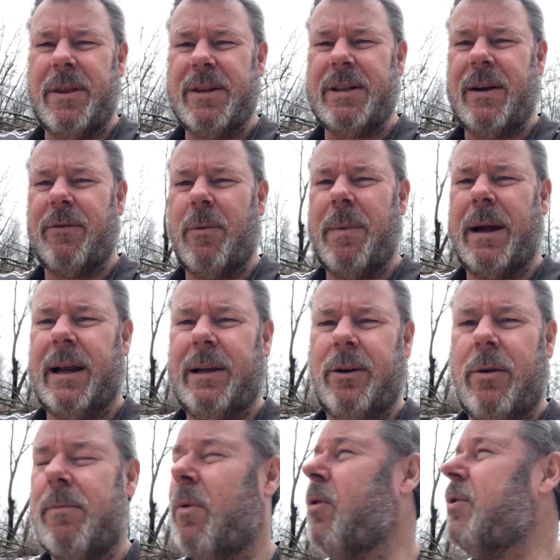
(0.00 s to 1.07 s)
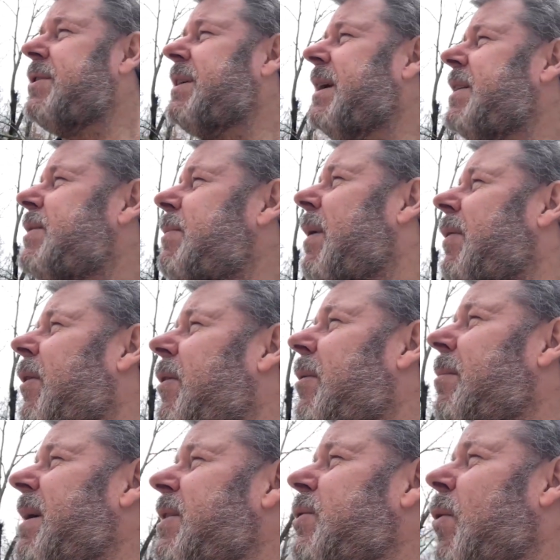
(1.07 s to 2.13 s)
of the stuff will make a little more sense rather
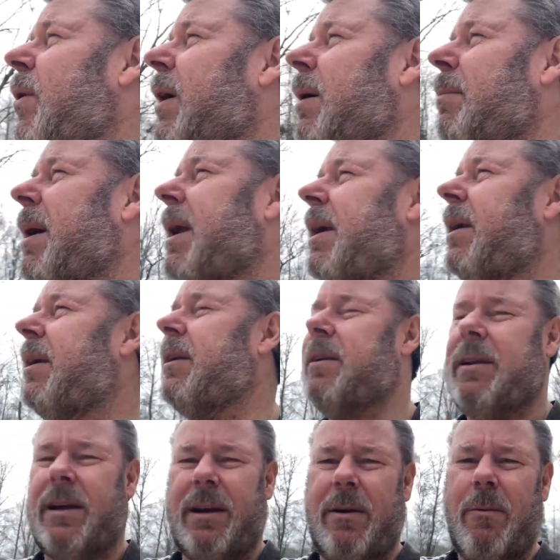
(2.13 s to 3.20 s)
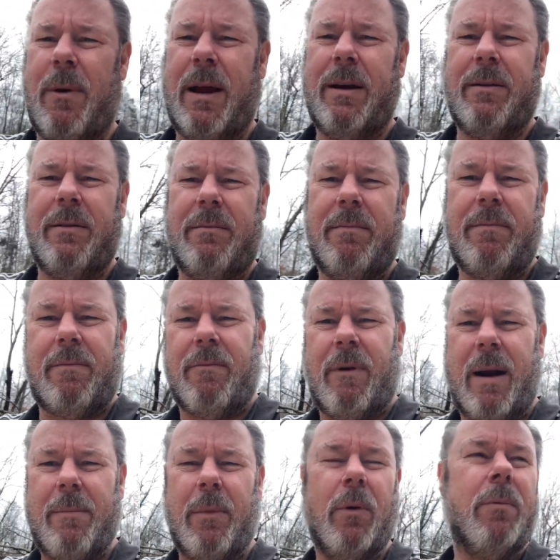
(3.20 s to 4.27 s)
than me talking about it in, in a weird
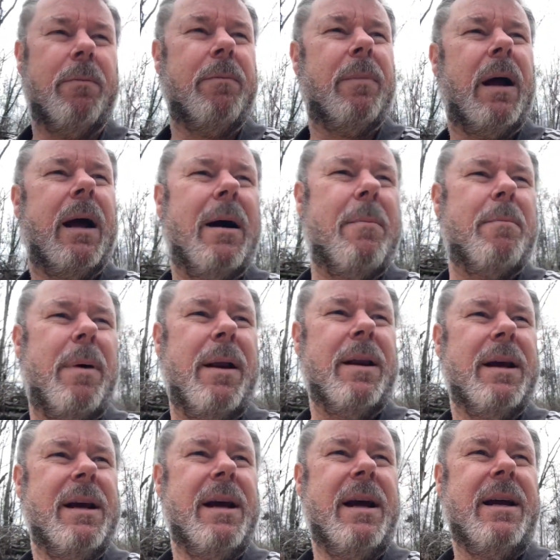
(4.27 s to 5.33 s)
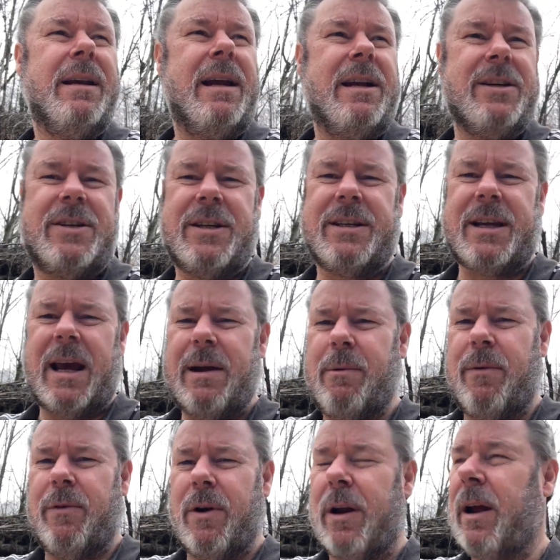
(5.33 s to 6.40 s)
ramble. Um, but needless to say,
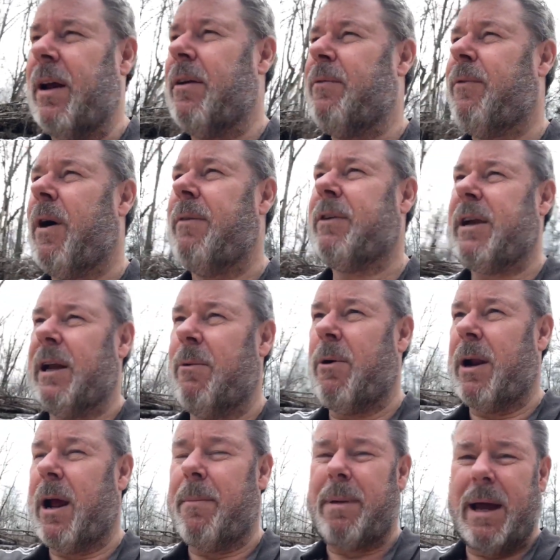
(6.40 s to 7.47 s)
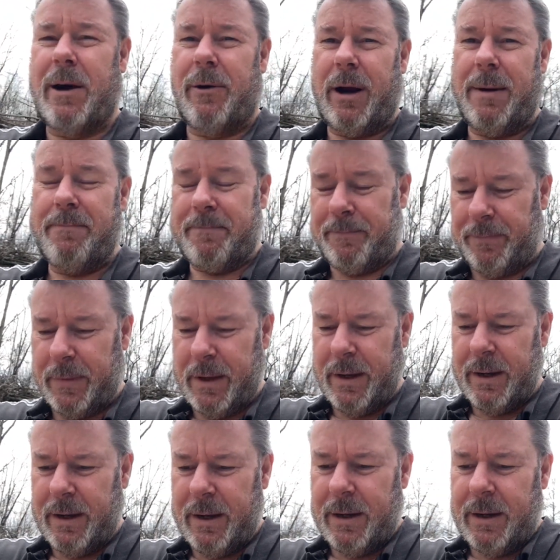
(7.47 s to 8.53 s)
we've got a five kilowatt hour battery
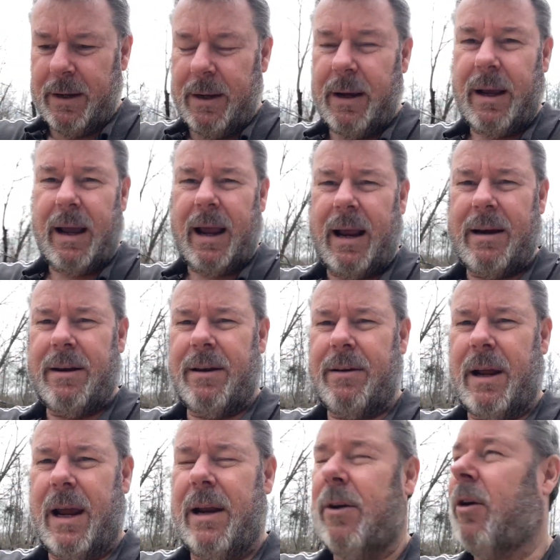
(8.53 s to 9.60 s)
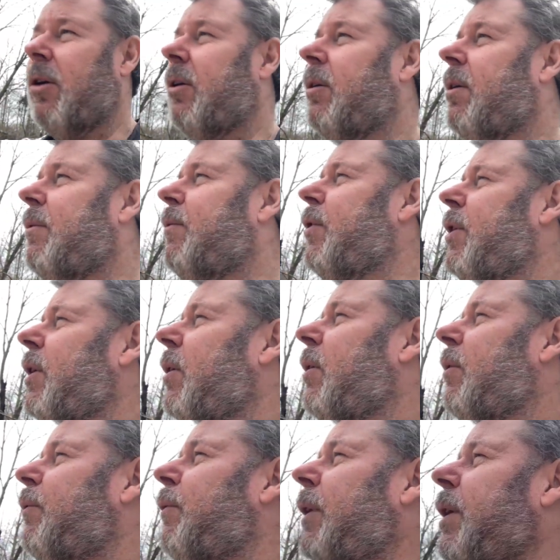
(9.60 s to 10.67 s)
and and
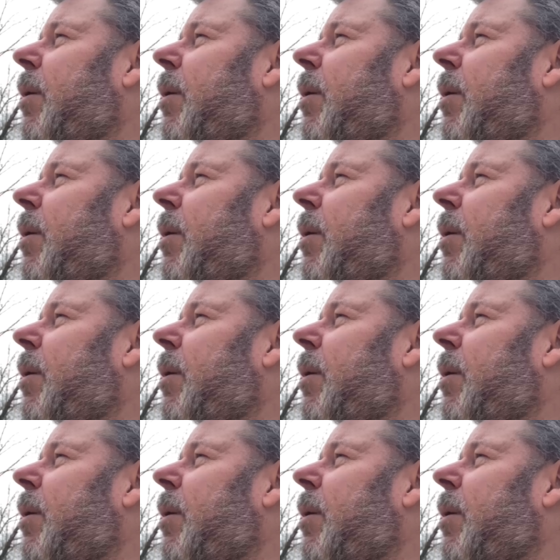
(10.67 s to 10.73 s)
inverter fully